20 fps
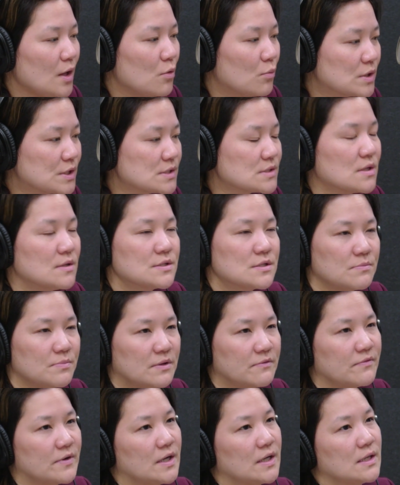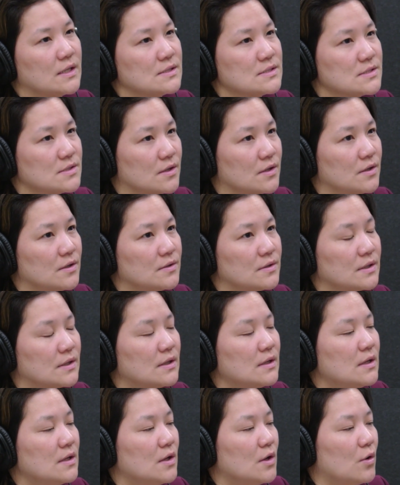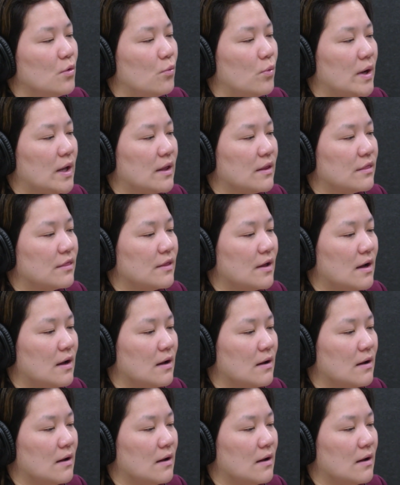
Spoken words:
which has also been very concerned with